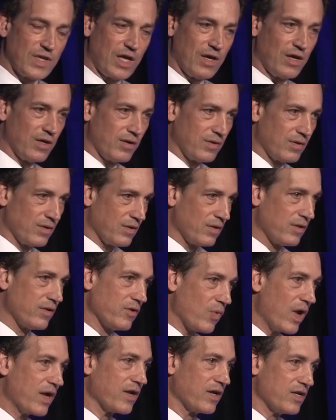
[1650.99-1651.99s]
uh,
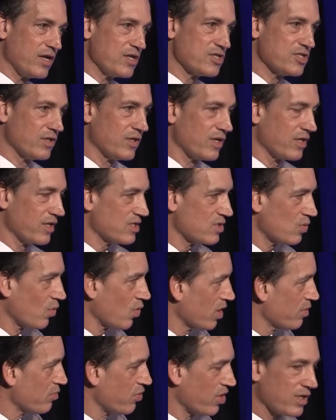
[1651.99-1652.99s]
the recognition that this
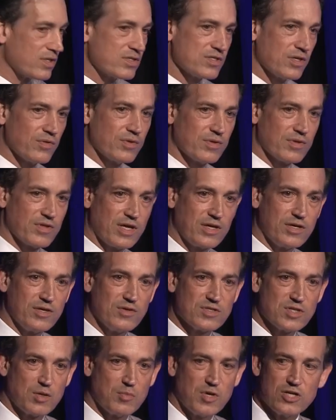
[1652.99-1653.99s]
award brings. So, thank
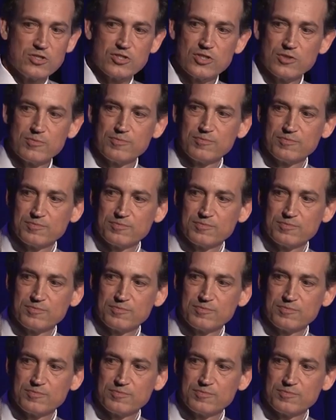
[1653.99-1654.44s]
you so much.